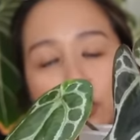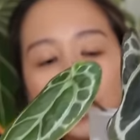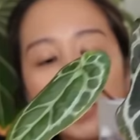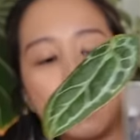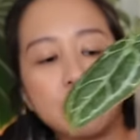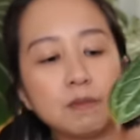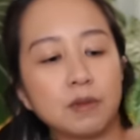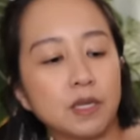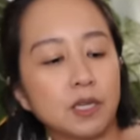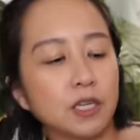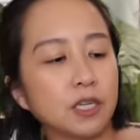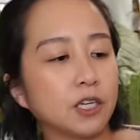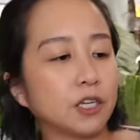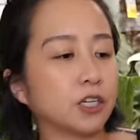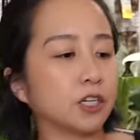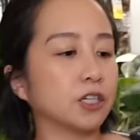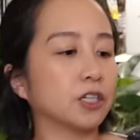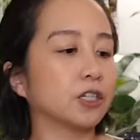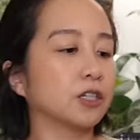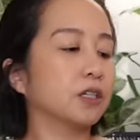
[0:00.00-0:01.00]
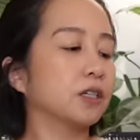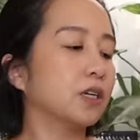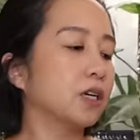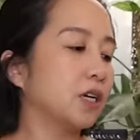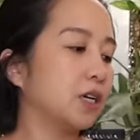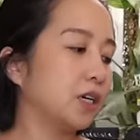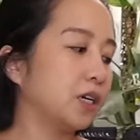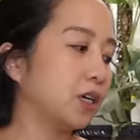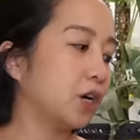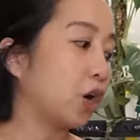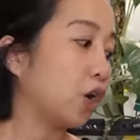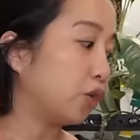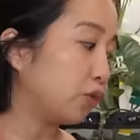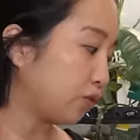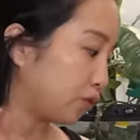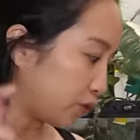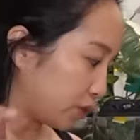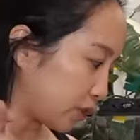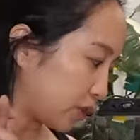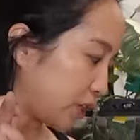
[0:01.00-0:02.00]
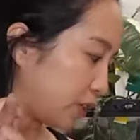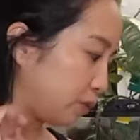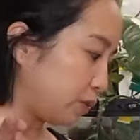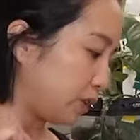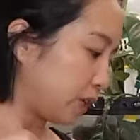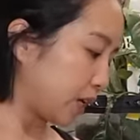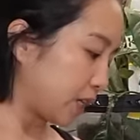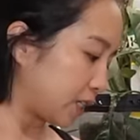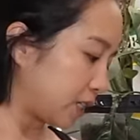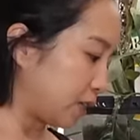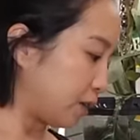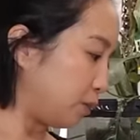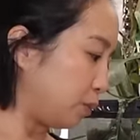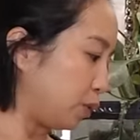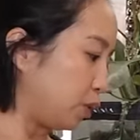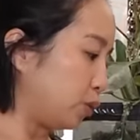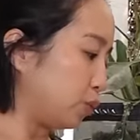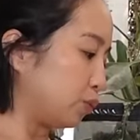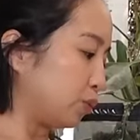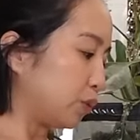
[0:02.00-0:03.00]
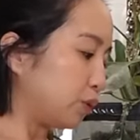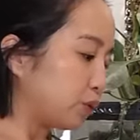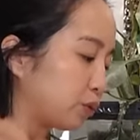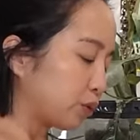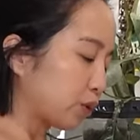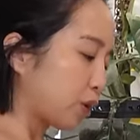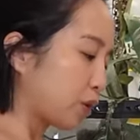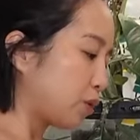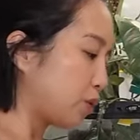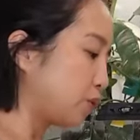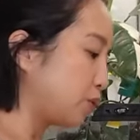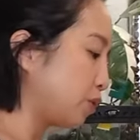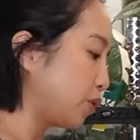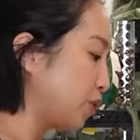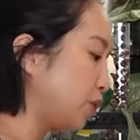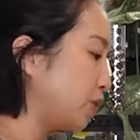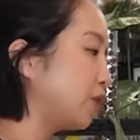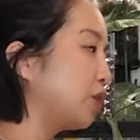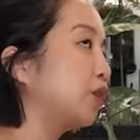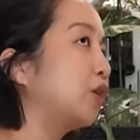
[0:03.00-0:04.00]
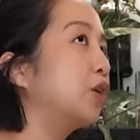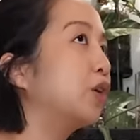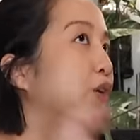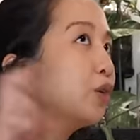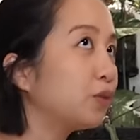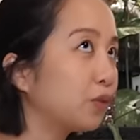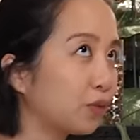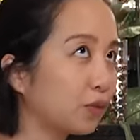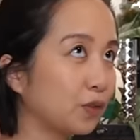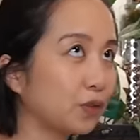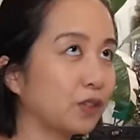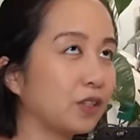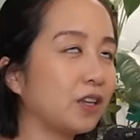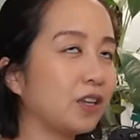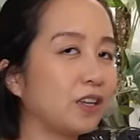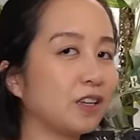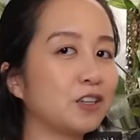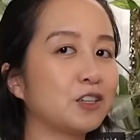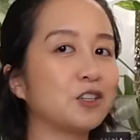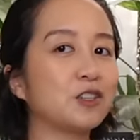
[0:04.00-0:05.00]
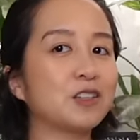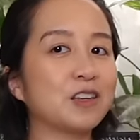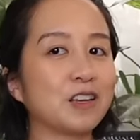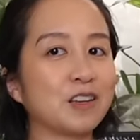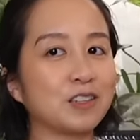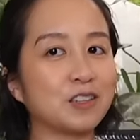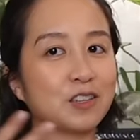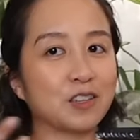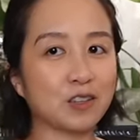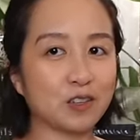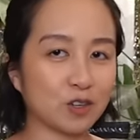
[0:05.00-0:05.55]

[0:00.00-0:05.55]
time in here. Hopefully we get some new root growth. Hopefully she takes to the